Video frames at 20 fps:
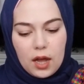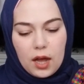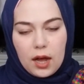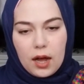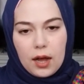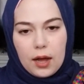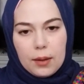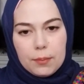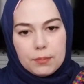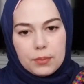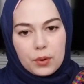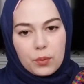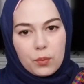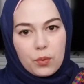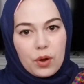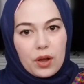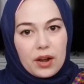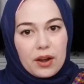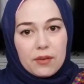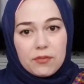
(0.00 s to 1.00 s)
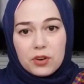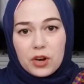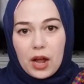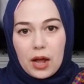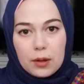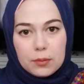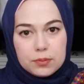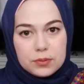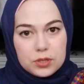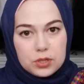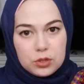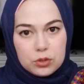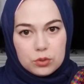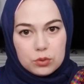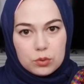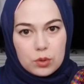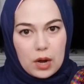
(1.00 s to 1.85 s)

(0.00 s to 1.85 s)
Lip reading: But whatever helps you